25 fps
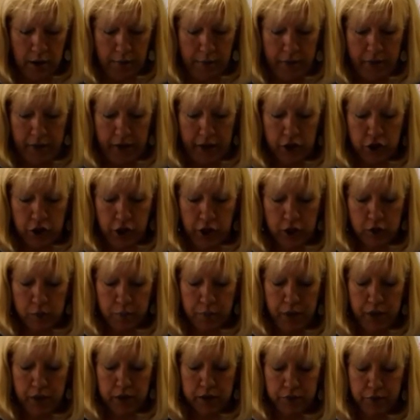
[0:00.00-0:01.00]
and they changed
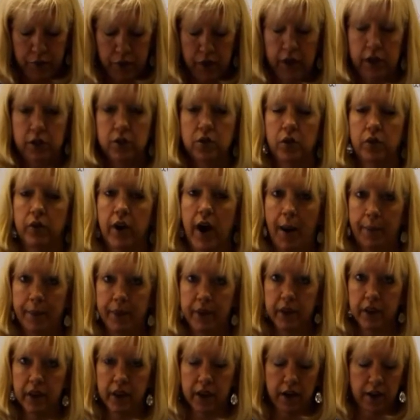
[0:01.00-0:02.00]
peacefully to
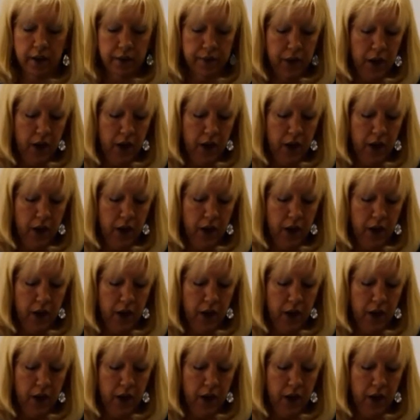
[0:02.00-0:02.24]
rapidly.